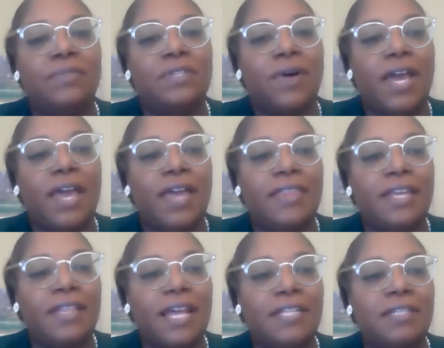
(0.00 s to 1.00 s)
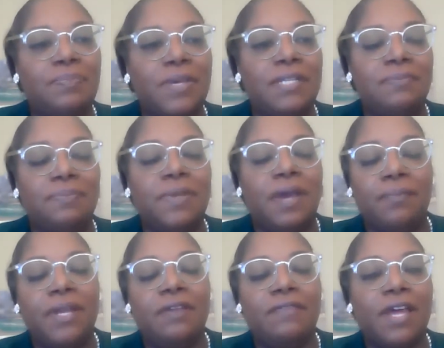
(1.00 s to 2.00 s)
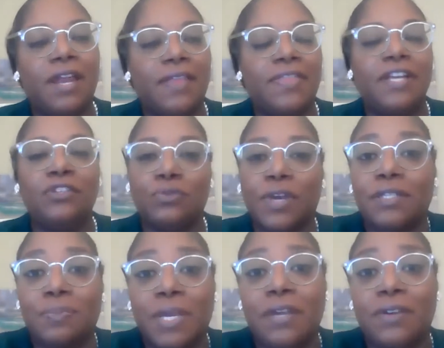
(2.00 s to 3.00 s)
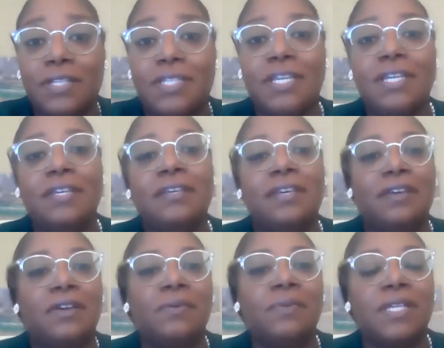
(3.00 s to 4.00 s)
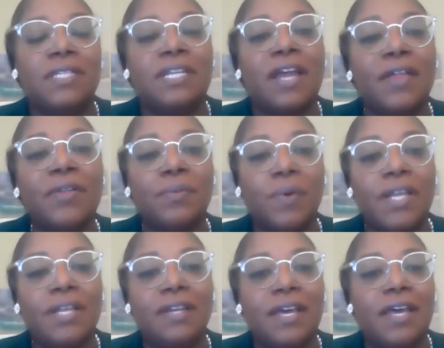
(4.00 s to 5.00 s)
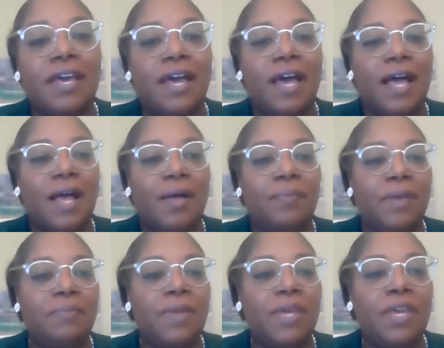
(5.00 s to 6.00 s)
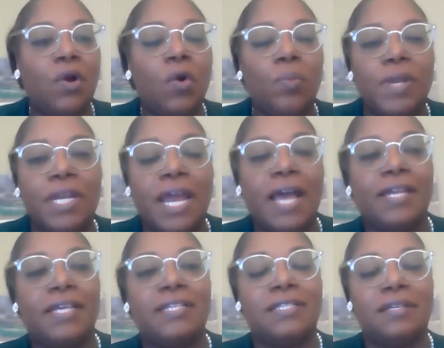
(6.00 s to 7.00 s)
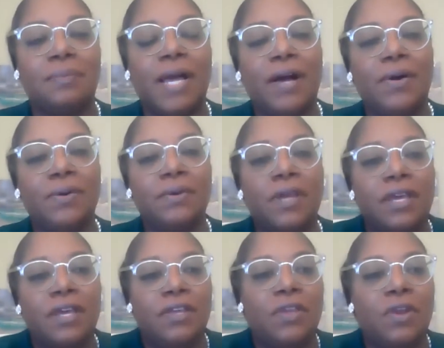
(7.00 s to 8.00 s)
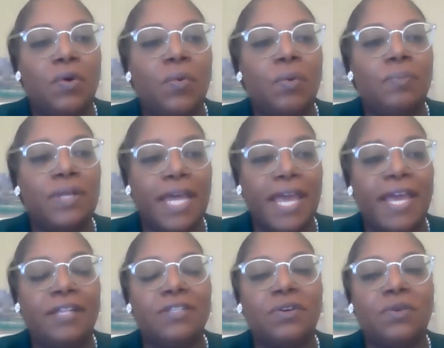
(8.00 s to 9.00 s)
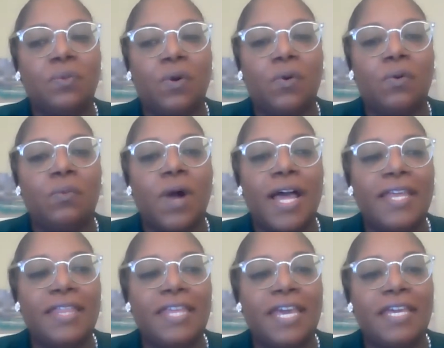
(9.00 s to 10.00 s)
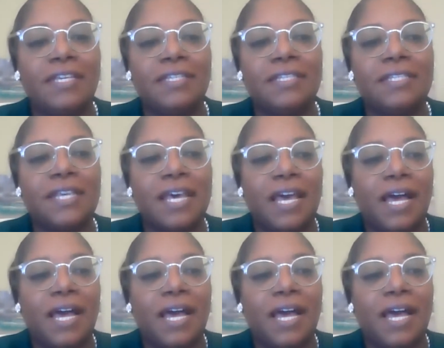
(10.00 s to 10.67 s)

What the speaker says: So I think that's a bit of it. I think transparency, is another one, and being open and honest about, plans or why things,